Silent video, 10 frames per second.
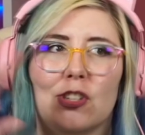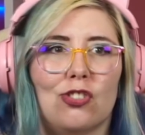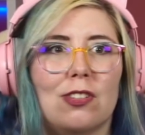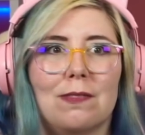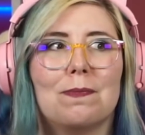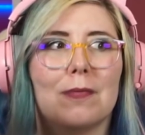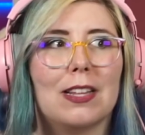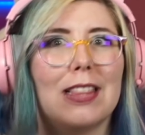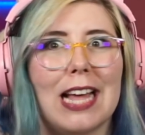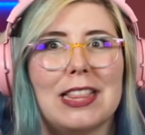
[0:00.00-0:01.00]
just
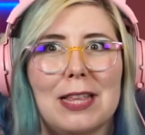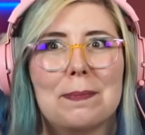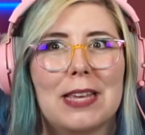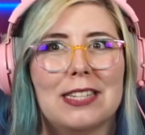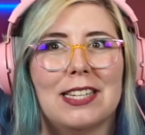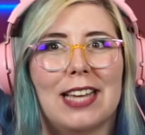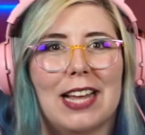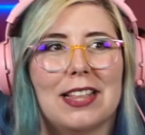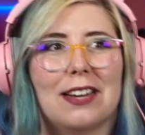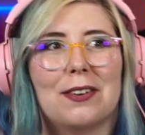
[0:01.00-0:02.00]
let them get
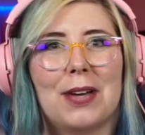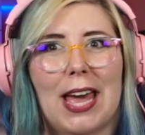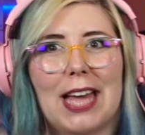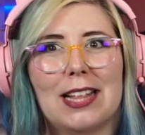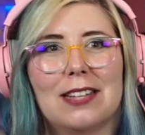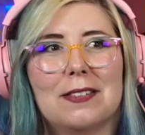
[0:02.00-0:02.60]
together, okay?